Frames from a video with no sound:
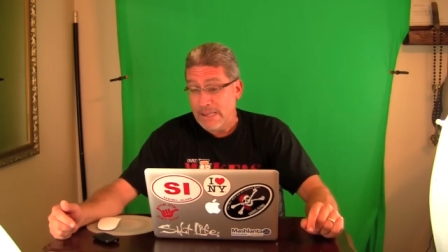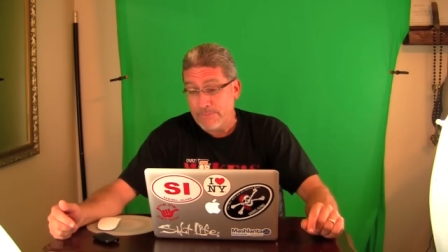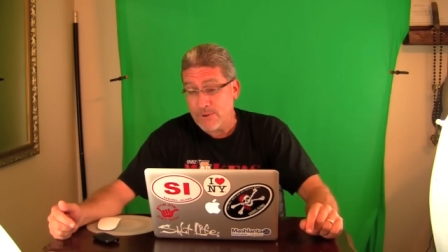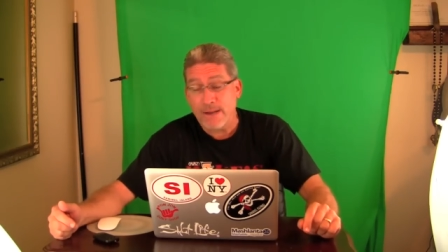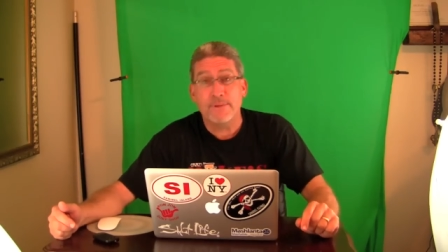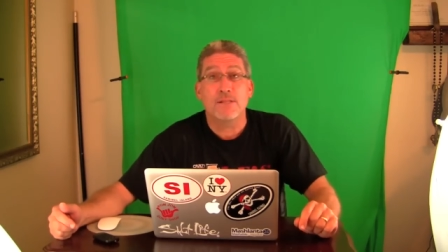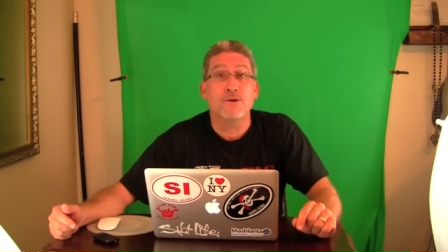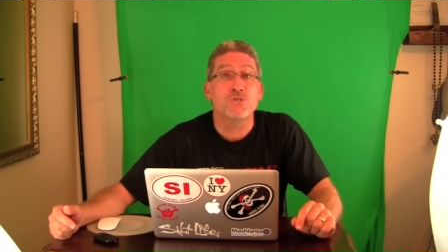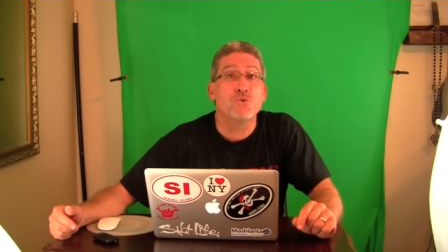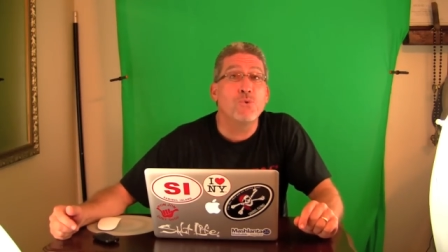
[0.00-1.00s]
probably
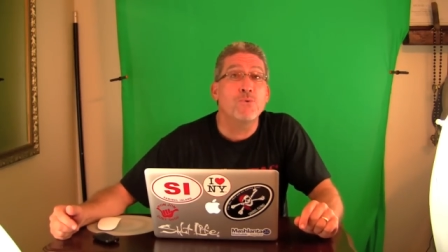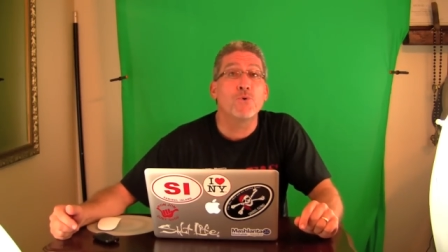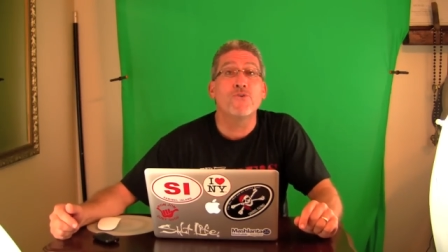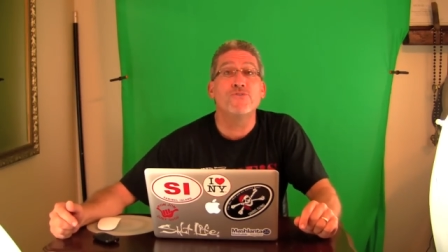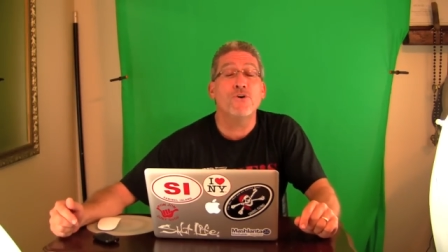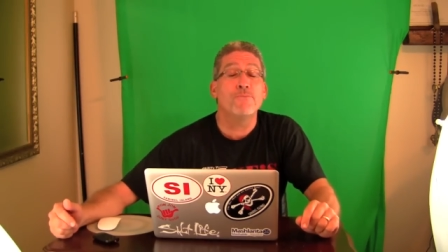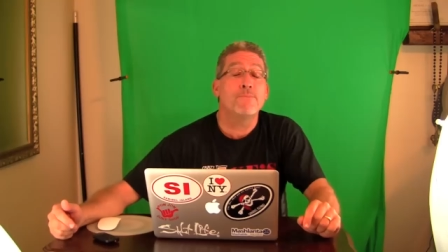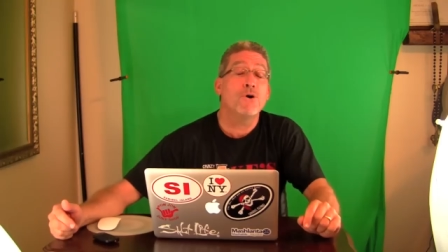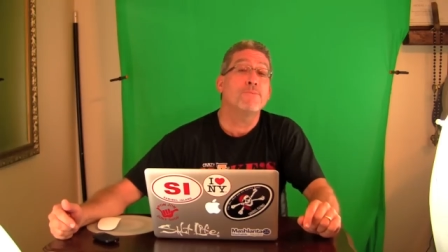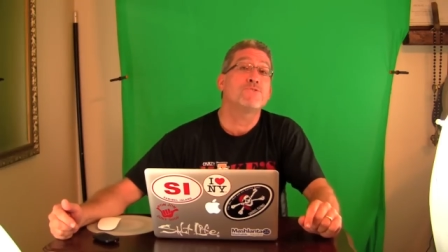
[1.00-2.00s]
close to what Rovio
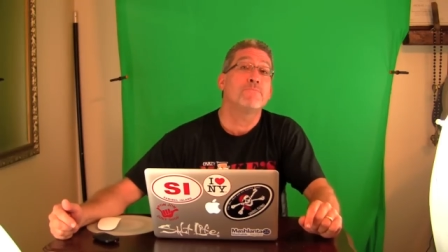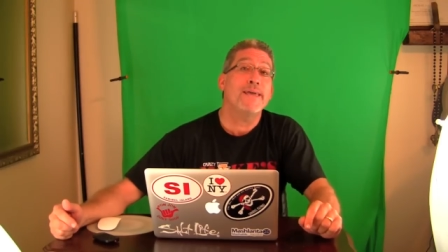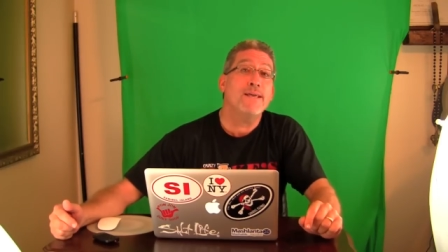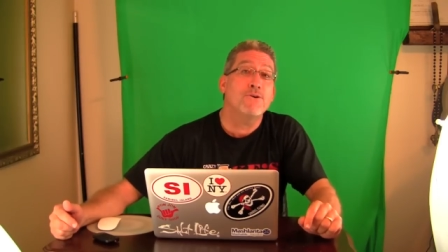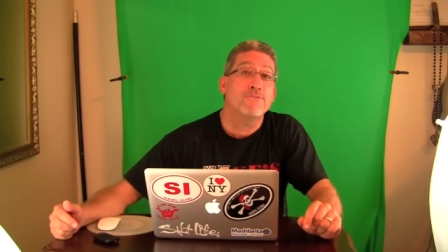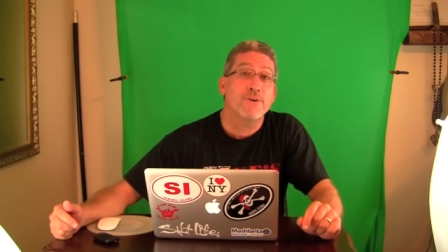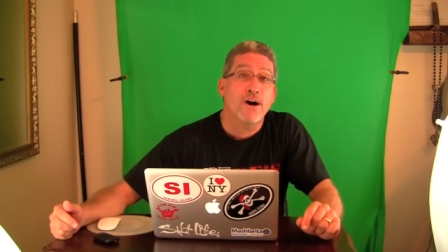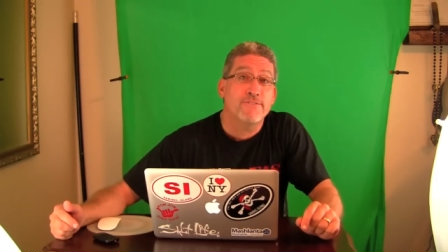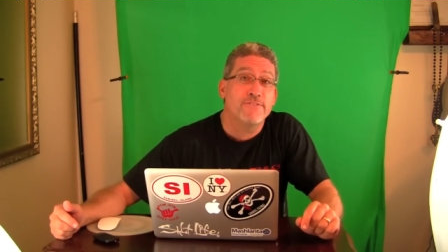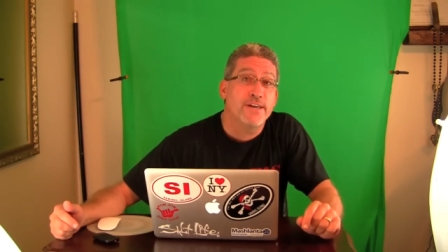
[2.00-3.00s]
Mobile's made over
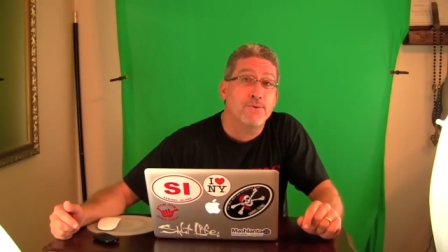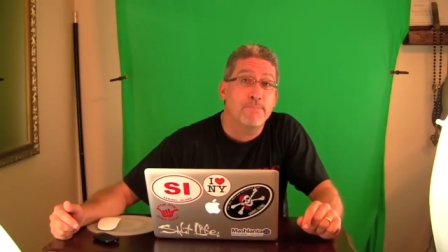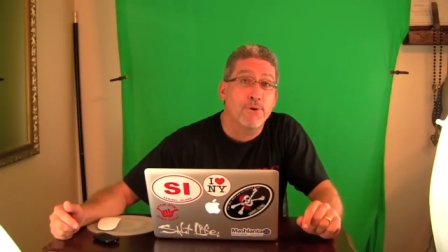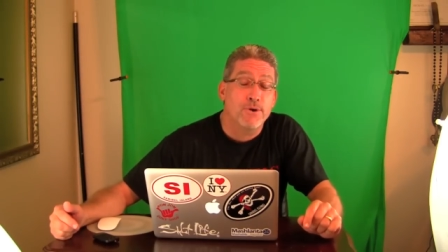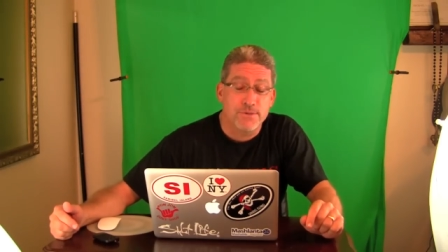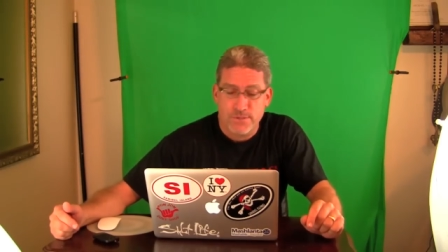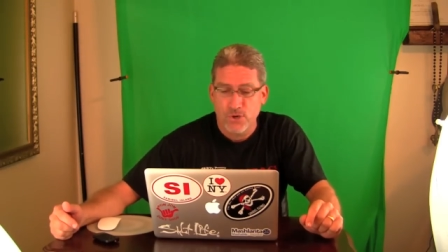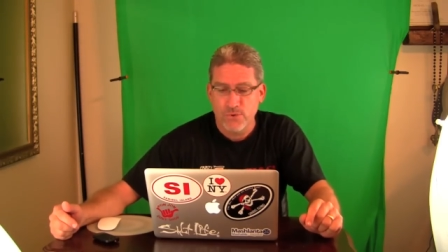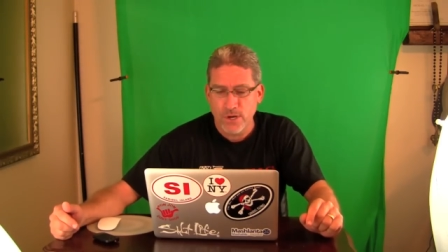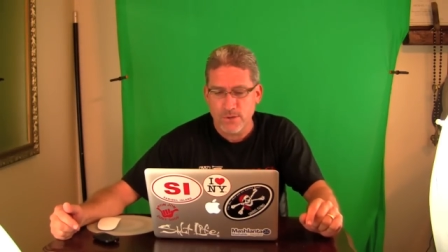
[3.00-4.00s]
off of Angry Birds.
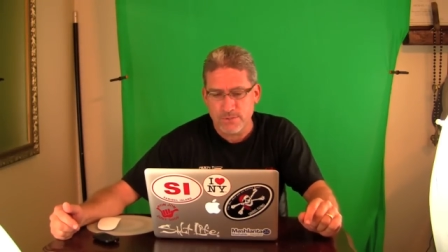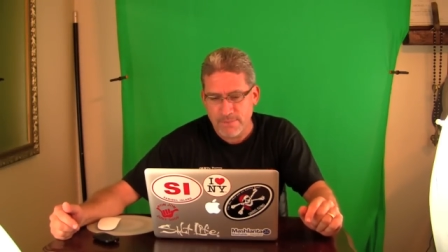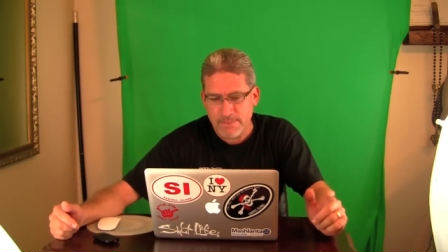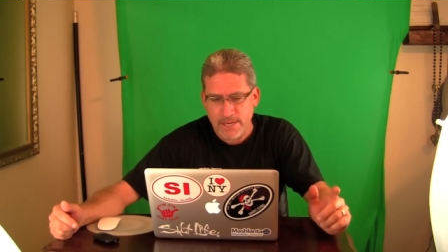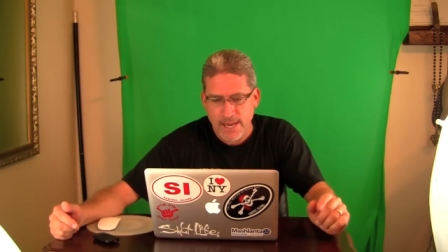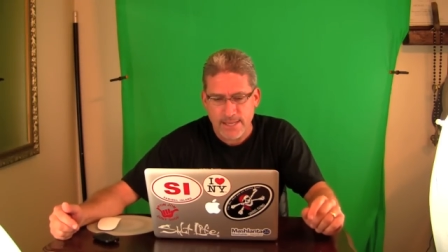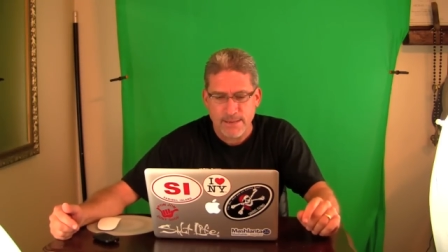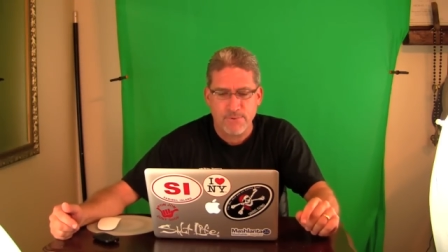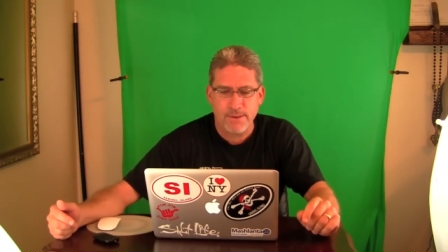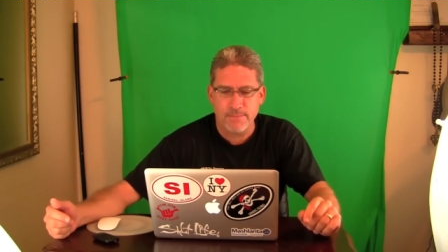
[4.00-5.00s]
Who knows? Maybe not.
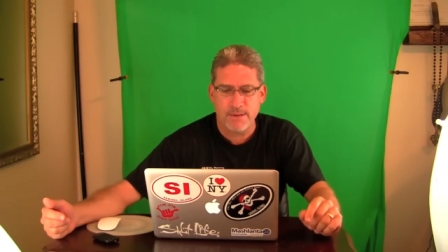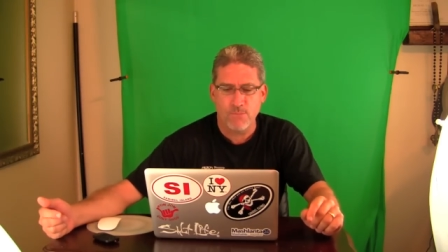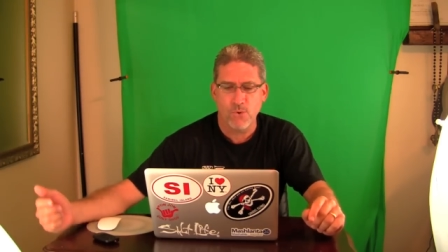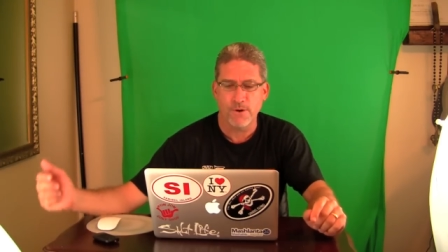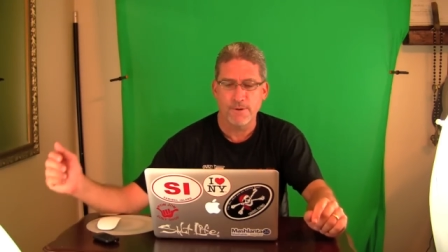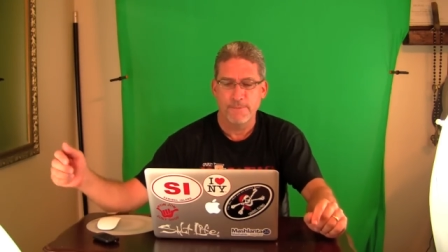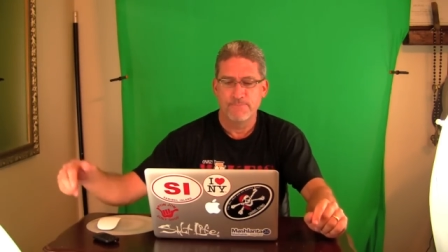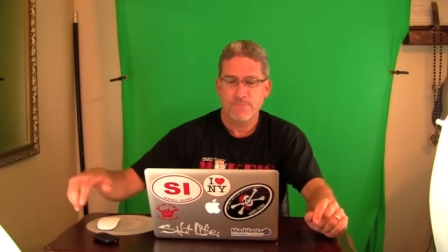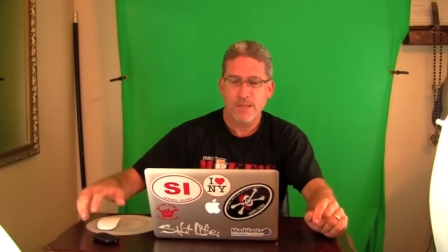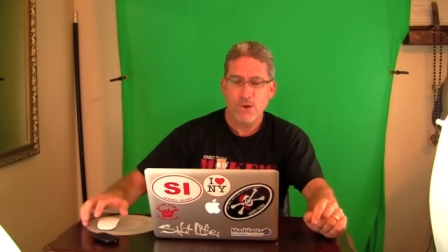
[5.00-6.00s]
They probably made more.
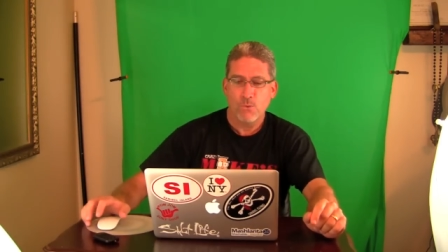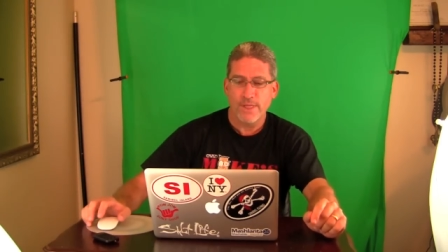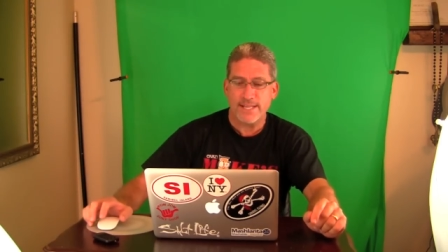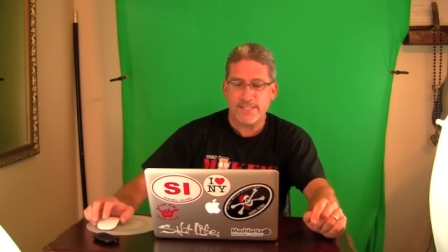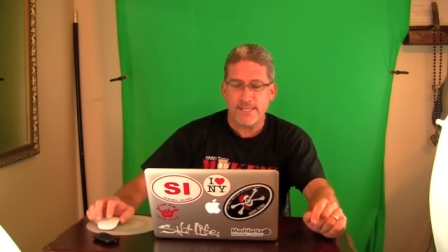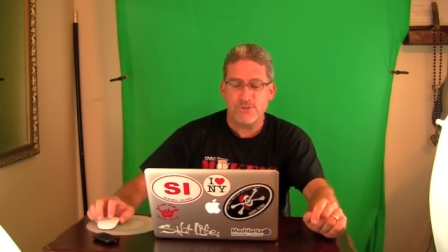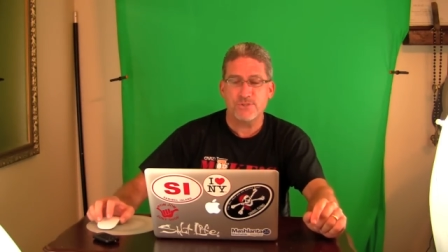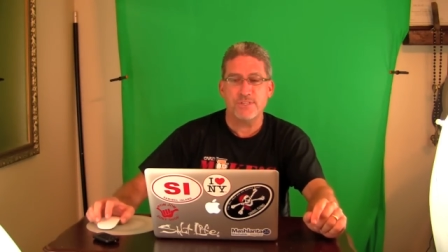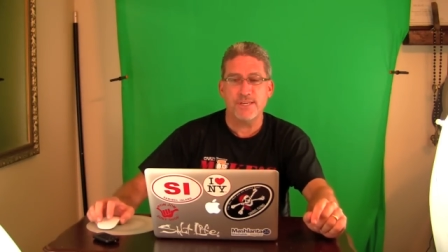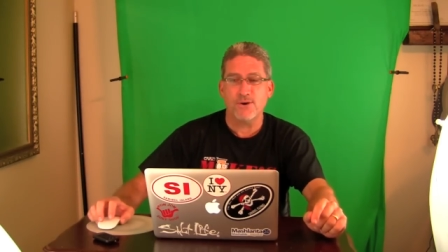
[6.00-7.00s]
Well, that's an
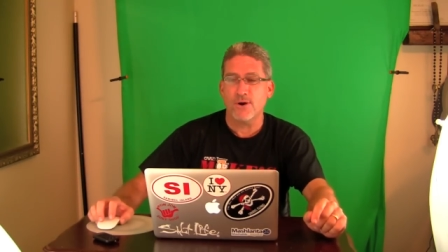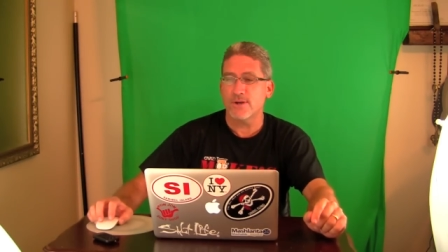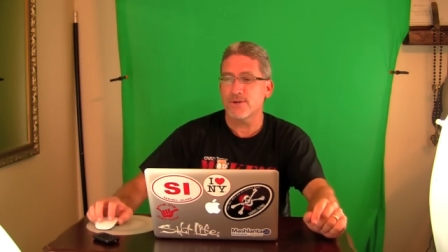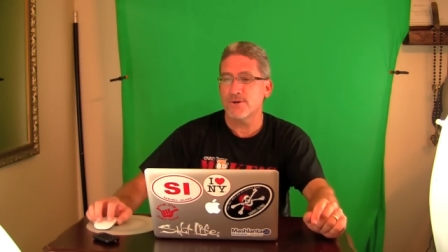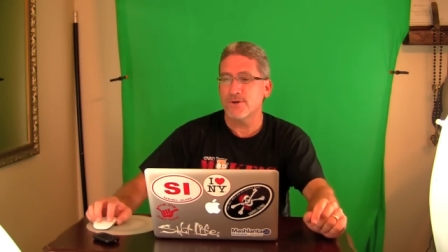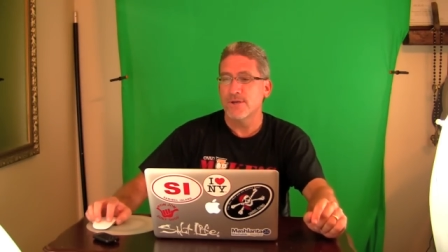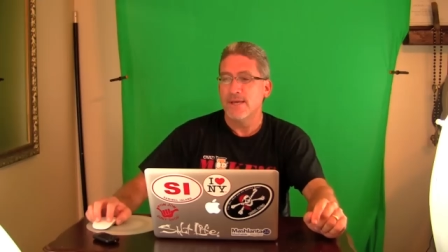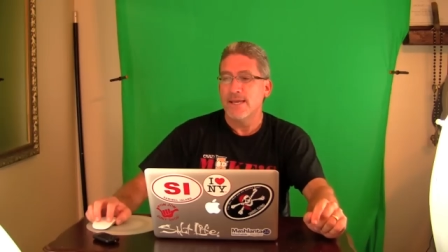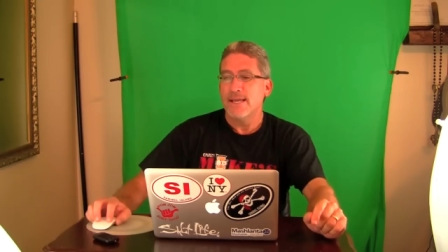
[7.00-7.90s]
interesting article.